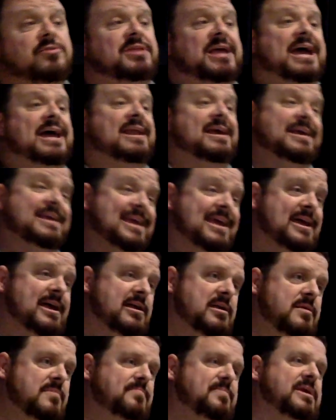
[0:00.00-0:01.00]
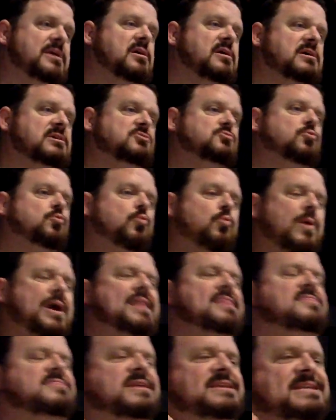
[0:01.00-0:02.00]
that, again, because
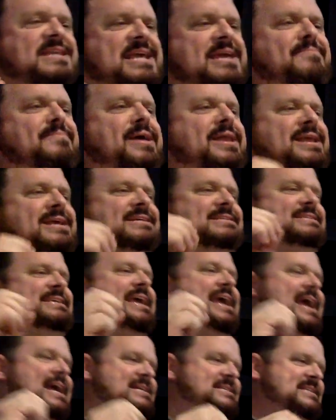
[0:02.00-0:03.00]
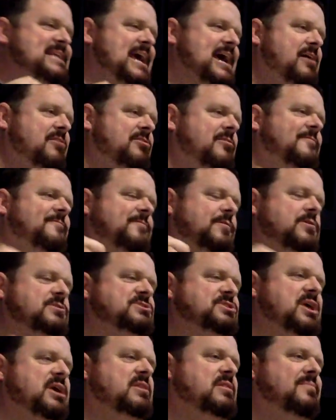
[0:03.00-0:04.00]
when the demon is cast out, the
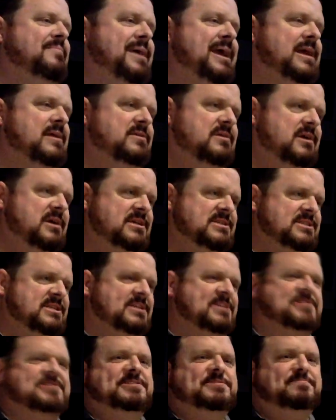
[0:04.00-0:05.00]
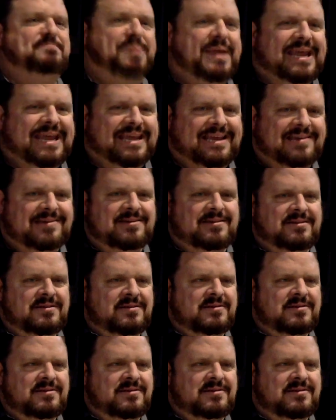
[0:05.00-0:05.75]
first thing the man does is speak.